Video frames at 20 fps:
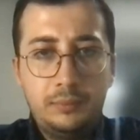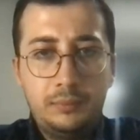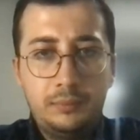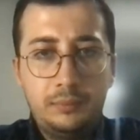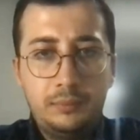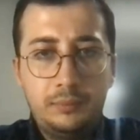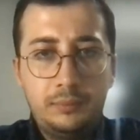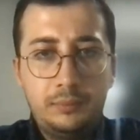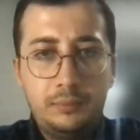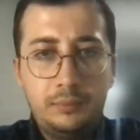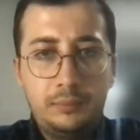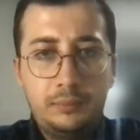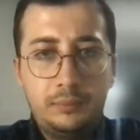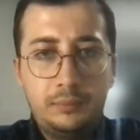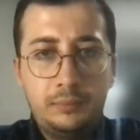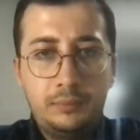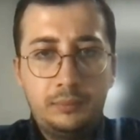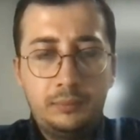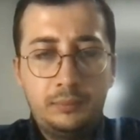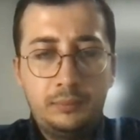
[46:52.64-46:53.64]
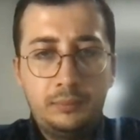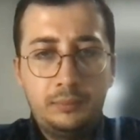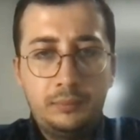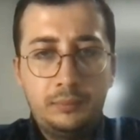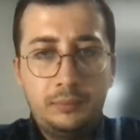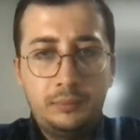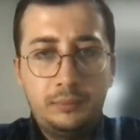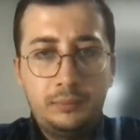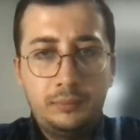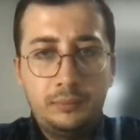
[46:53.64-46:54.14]

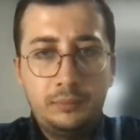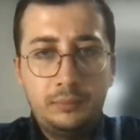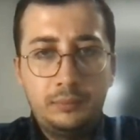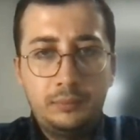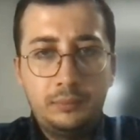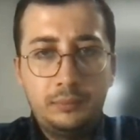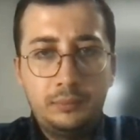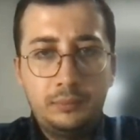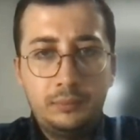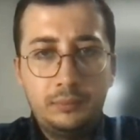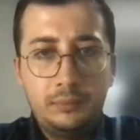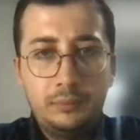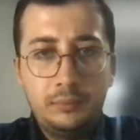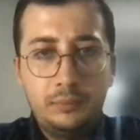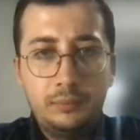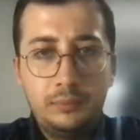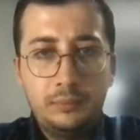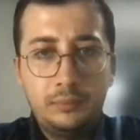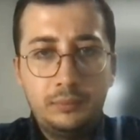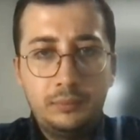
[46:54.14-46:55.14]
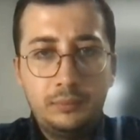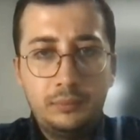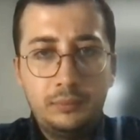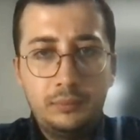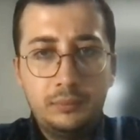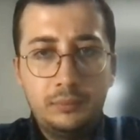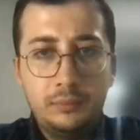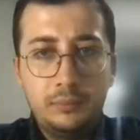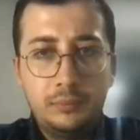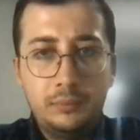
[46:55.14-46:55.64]

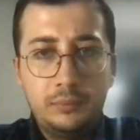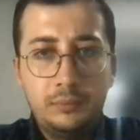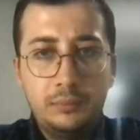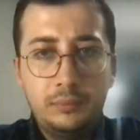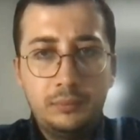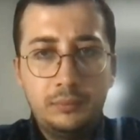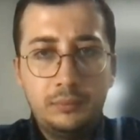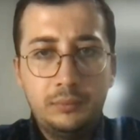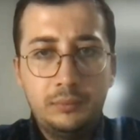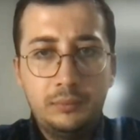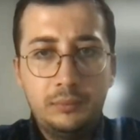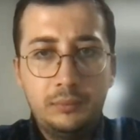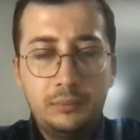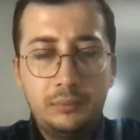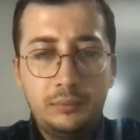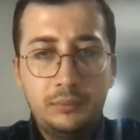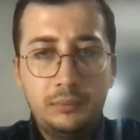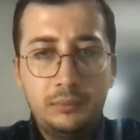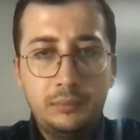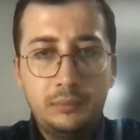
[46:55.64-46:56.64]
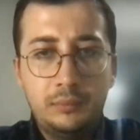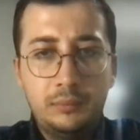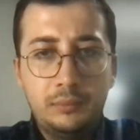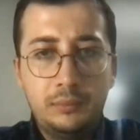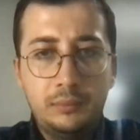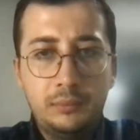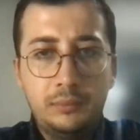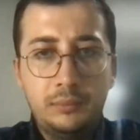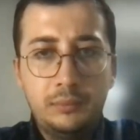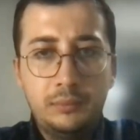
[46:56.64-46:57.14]

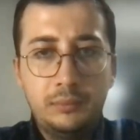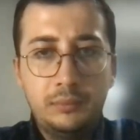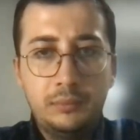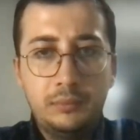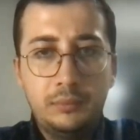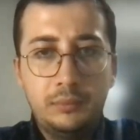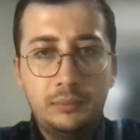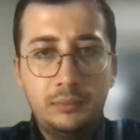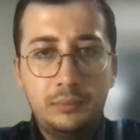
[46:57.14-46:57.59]
(not speaking)